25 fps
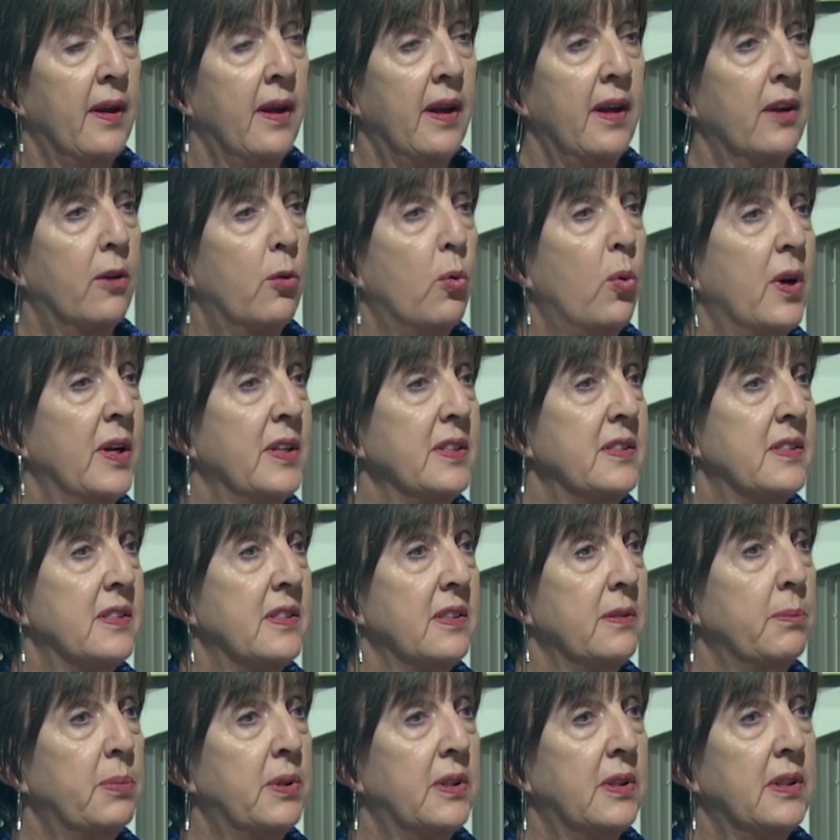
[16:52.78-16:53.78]
And quite
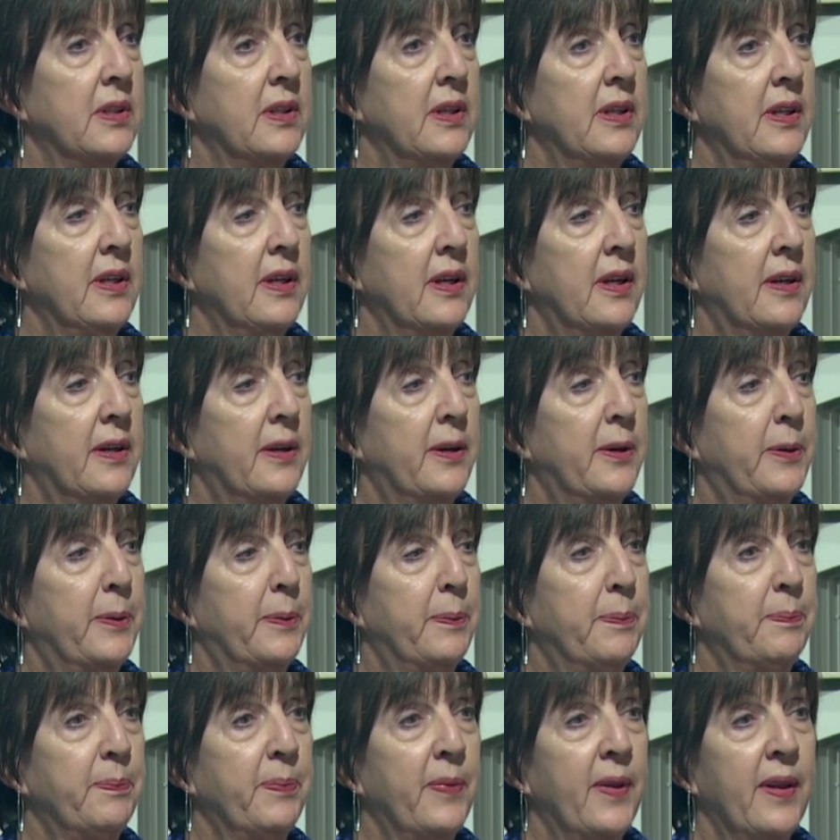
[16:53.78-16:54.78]
simply,
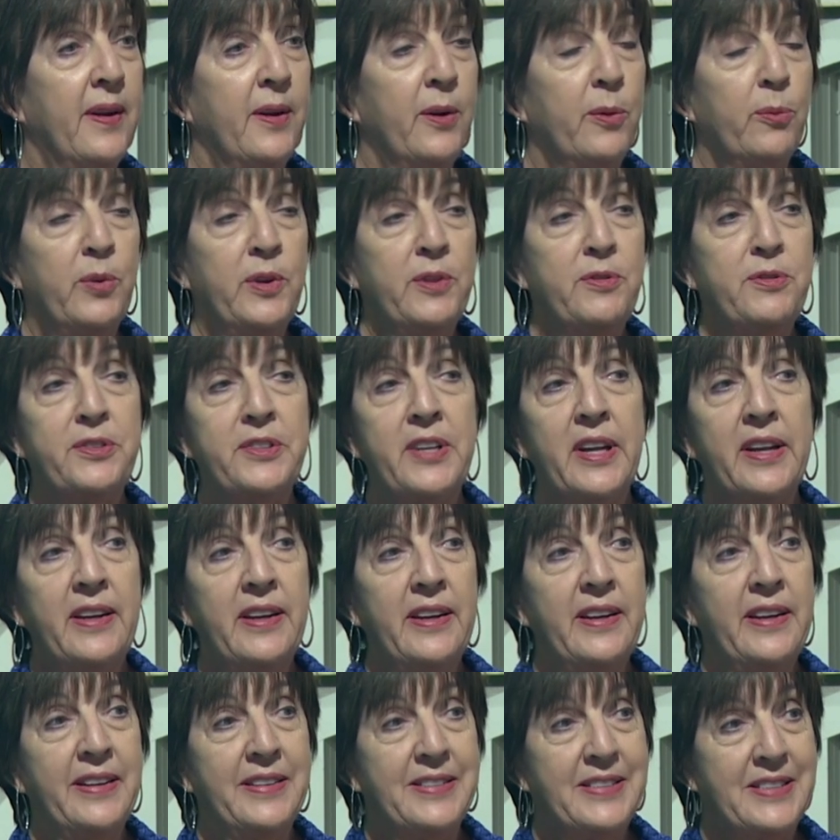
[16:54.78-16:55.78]
um, we've
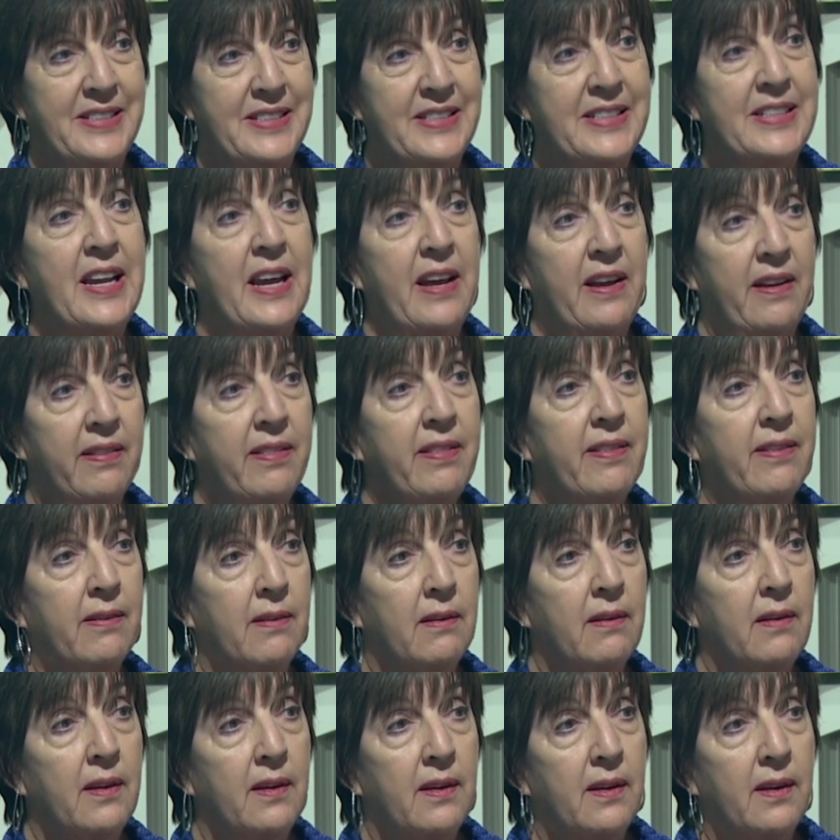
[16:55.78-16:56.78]
studied it to death.
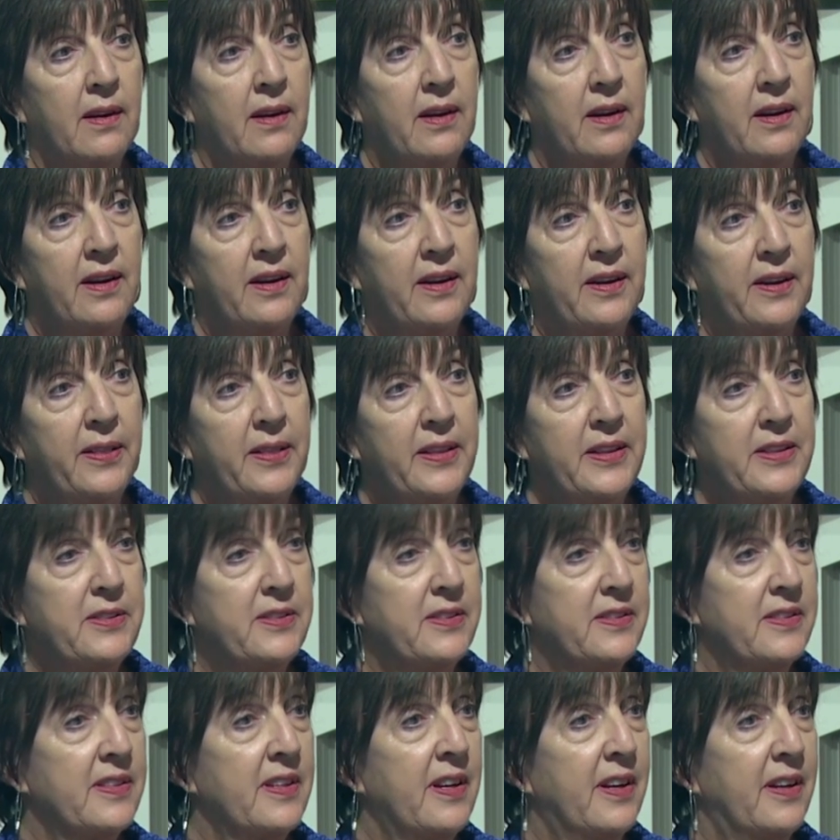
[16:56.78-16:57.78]
Uh, this
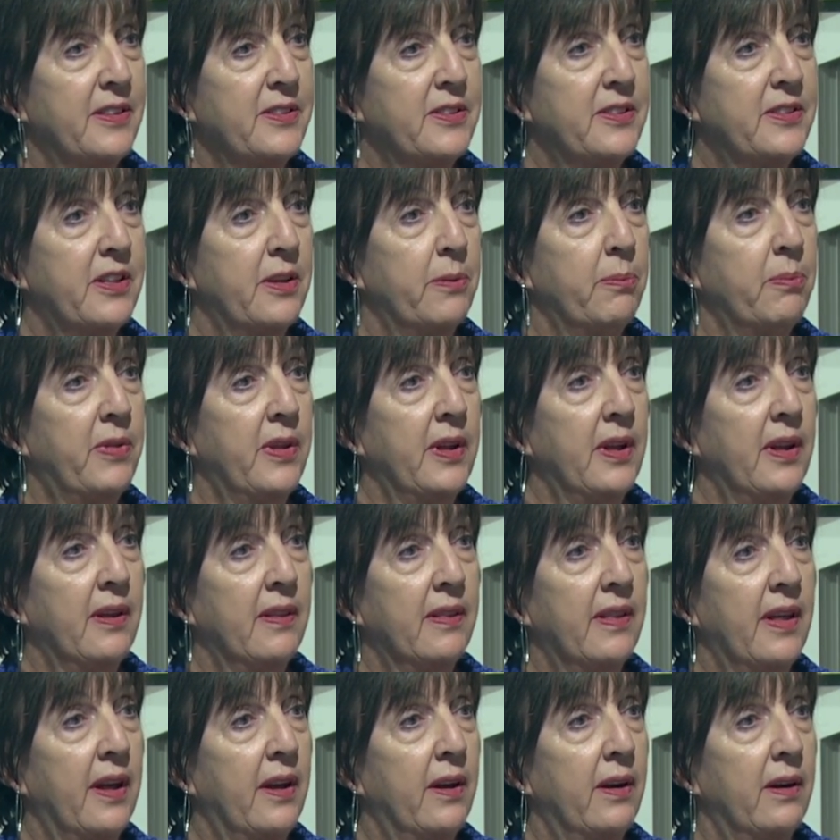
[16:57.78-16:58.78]
is not
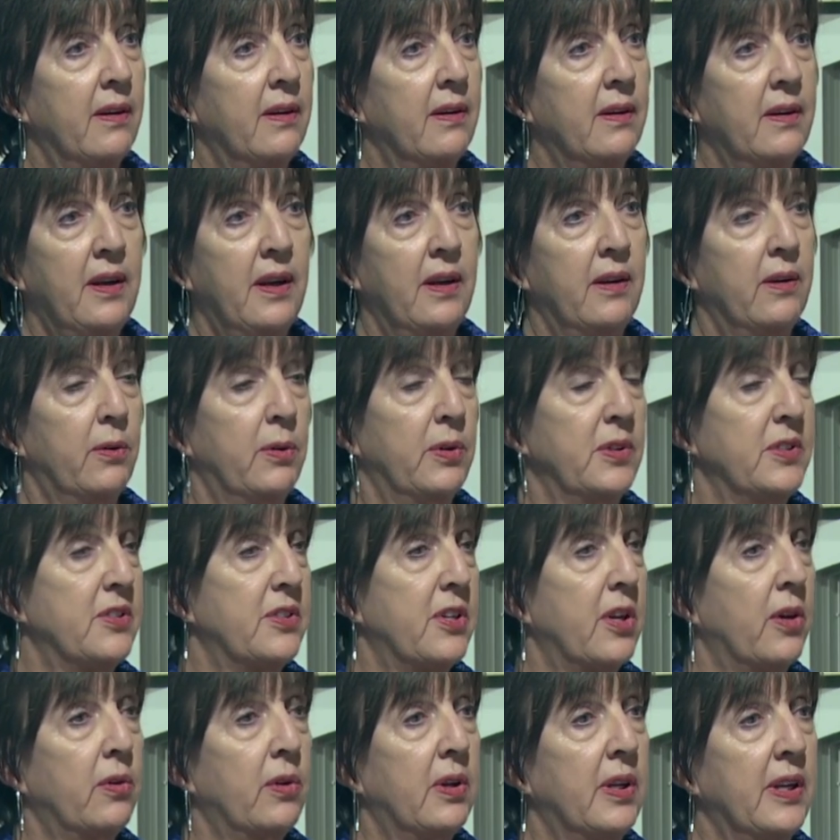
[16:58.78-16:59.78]
something that, you know, is
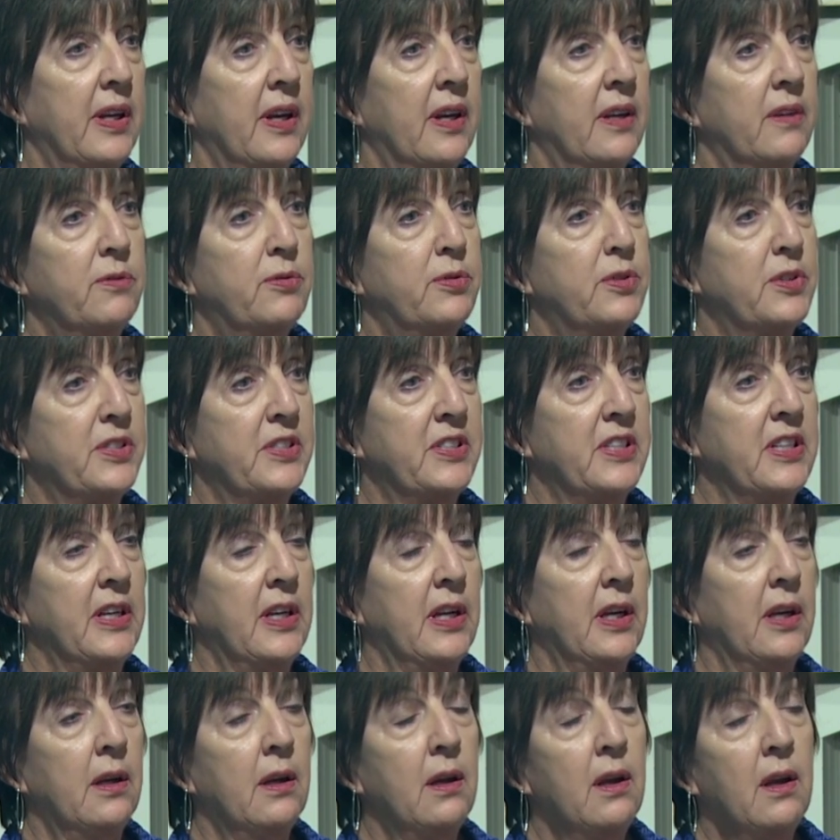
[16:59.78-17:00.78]
totally
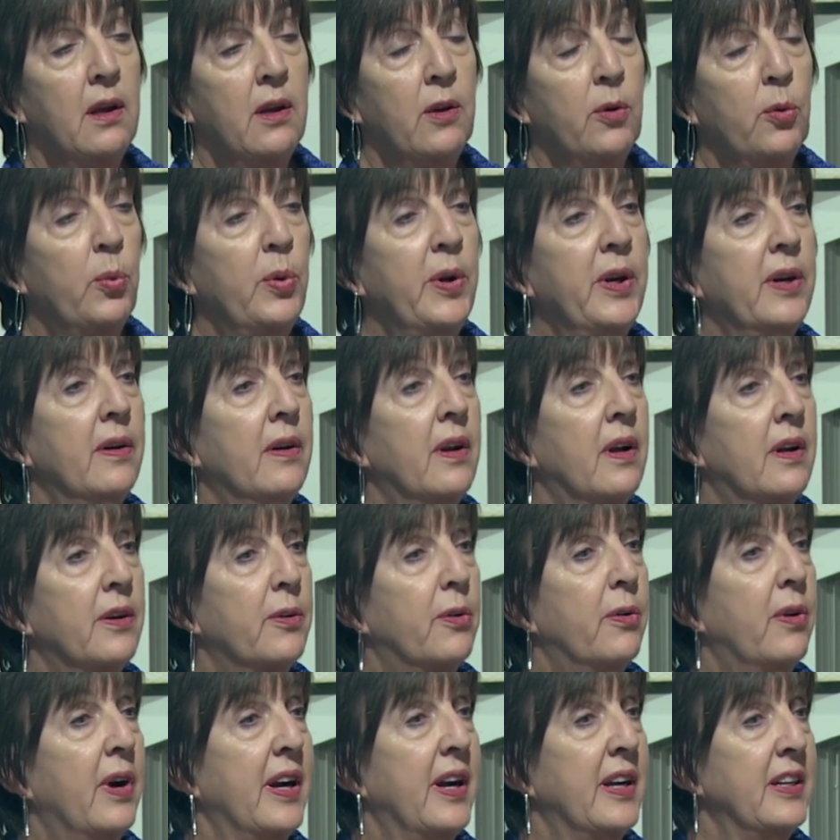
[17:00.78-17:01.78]
unforeseen we are not
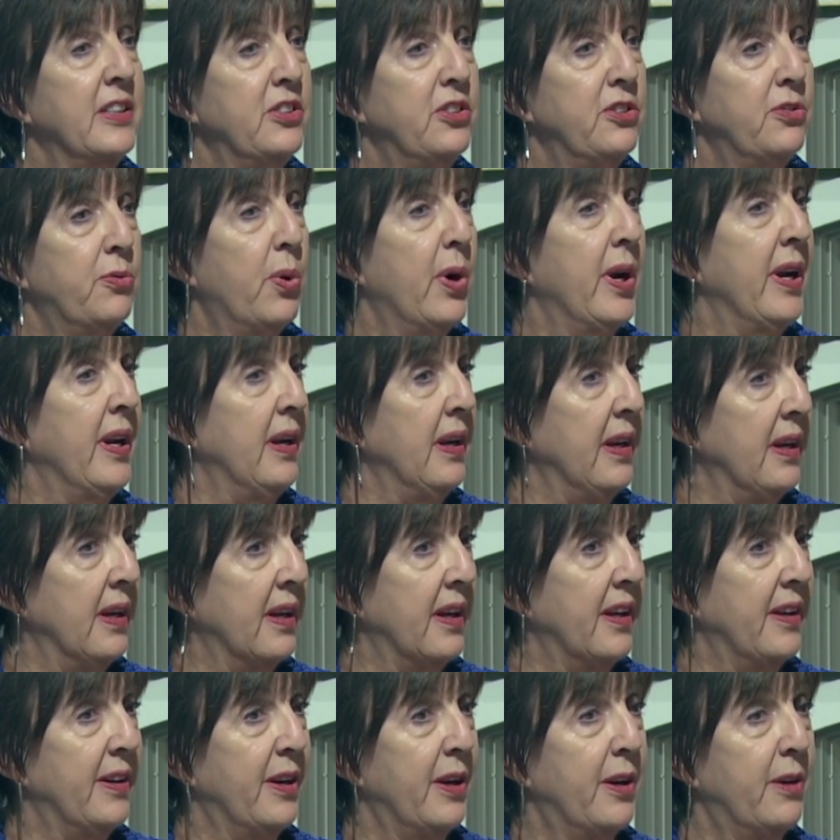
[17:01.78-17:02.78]
graduating
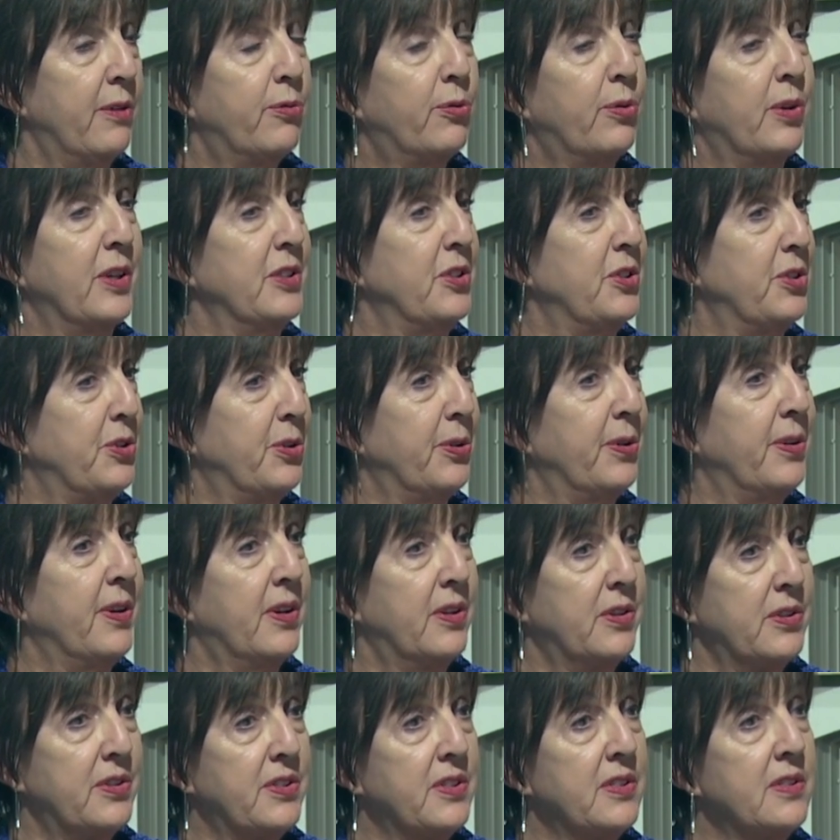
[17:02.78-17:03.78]
enough registered
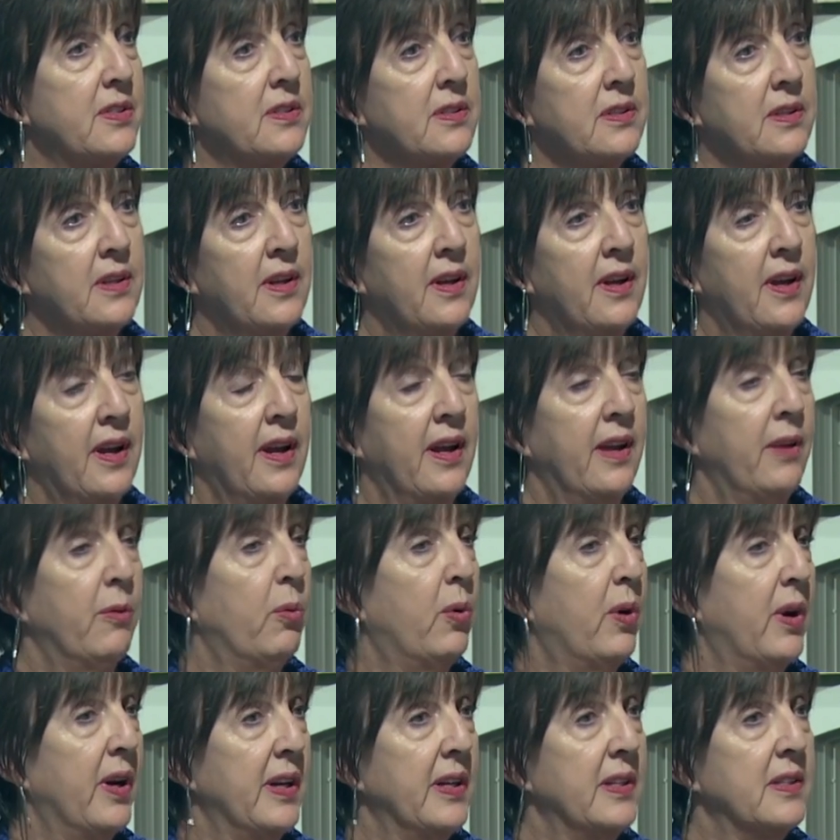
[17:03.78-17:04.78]
nurses. And
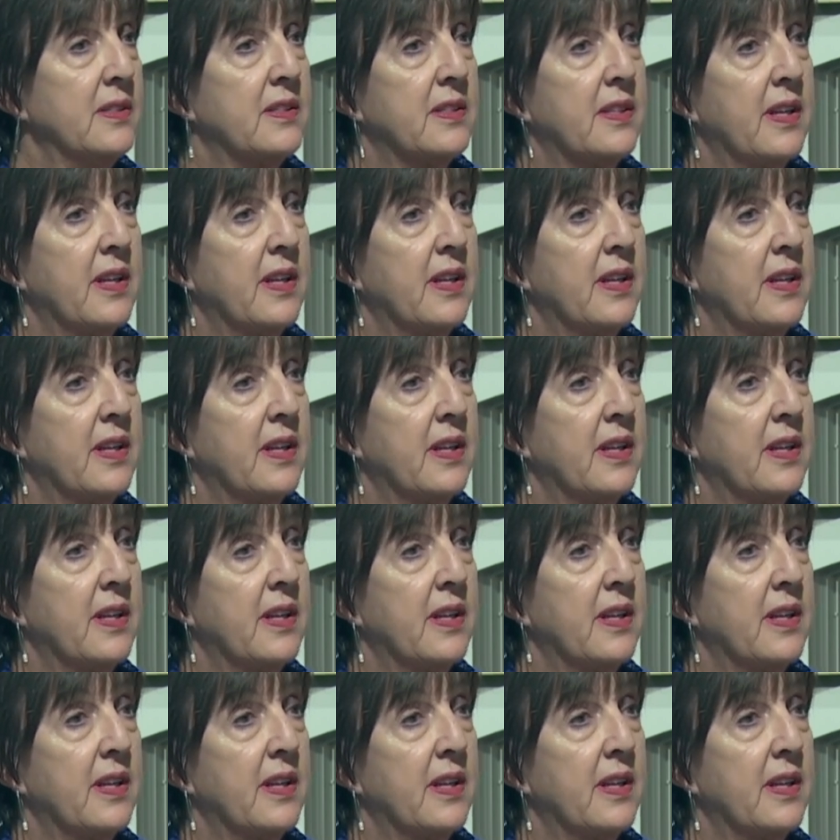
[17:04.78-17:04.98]
why is